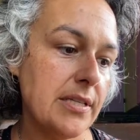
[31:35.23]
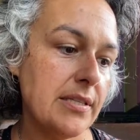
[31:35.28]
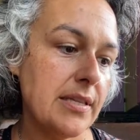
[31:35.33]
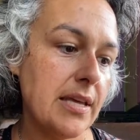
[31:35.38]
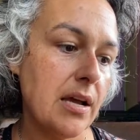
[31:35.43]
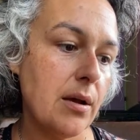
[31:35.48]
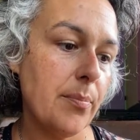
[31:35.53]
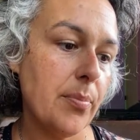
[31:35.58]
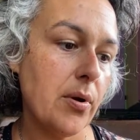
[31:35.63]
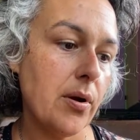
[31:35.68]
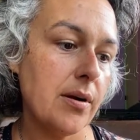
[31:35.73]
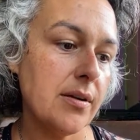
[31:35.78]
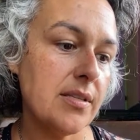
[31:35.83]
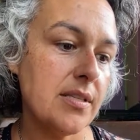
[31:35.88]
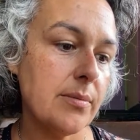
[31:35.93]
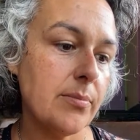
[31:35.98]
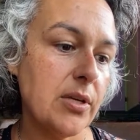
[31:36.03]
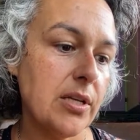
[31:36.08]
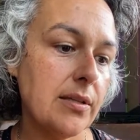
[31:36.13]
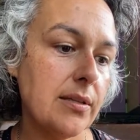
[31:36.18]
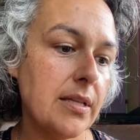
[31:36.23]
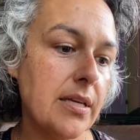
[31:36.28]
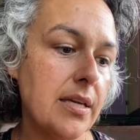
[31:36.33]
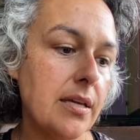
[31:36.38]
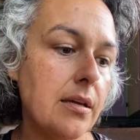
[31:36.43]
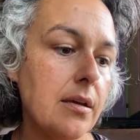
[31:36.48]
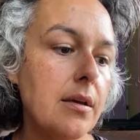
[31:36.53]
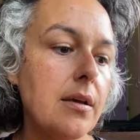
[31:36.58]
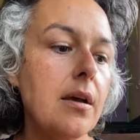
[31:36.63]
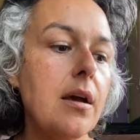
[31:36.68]
that approximately
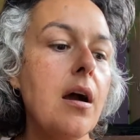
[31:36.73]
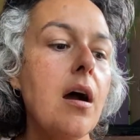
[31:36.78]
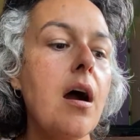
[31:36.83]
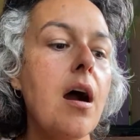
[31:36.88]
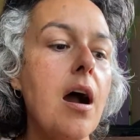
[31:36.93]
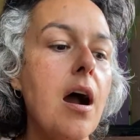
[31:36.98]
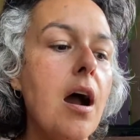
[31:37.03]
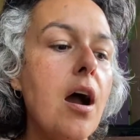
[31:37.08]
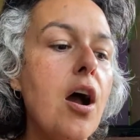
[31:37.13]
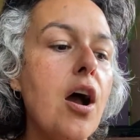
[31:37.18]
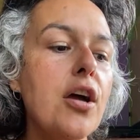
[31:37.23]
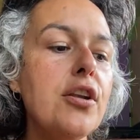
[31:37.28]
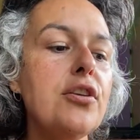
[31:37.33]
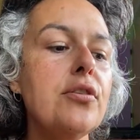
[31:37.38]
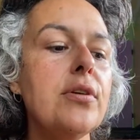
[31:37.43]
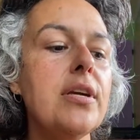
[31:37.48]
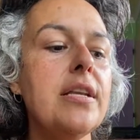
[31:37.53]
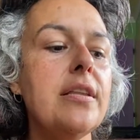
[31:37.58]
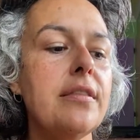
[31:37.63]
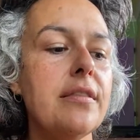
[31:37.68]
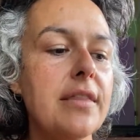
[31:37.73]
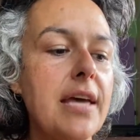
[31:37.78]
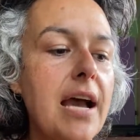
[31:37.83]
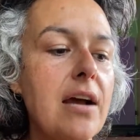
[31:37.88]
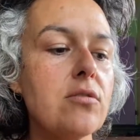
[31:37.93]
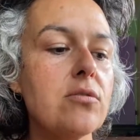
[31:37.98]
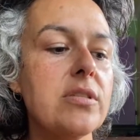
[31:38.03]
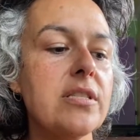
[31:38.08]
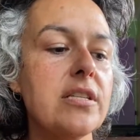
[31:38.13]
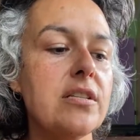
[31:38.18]

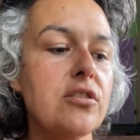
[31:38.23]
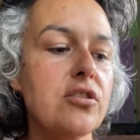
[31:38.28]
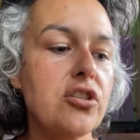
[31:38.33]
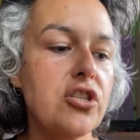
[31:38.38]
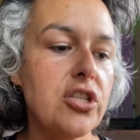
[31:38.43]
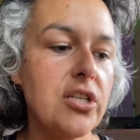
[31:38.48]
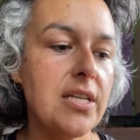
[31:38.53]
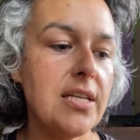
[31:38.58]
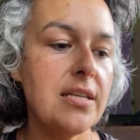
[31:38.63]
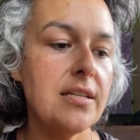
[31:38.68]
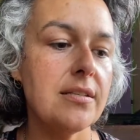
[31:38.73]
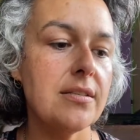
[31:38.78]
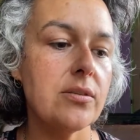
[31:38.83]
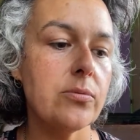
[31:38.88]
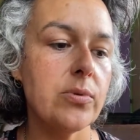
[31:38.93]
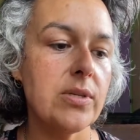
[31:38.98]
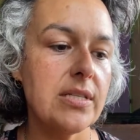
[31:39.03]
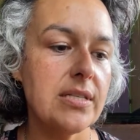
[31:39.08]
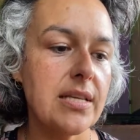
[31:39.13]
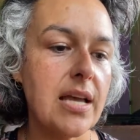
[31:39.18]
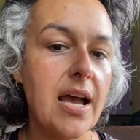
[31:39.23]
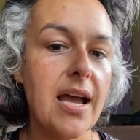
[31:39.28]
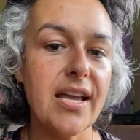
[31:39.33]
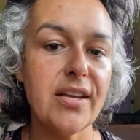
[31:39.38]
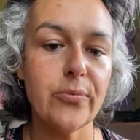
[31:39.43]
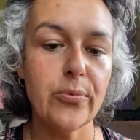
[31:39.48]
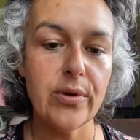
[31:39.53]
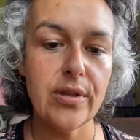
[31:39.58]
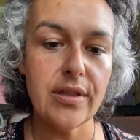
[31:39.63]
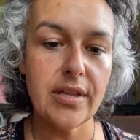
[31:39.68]
100,000 genes reside
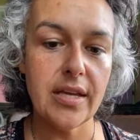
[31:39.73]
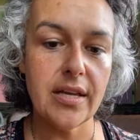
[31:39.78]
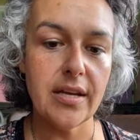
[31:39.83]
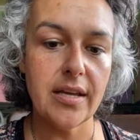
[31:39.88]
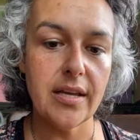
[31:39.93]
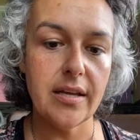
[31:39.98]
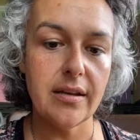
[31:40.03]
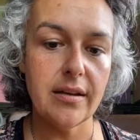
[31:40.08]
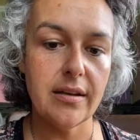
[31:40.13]
within it.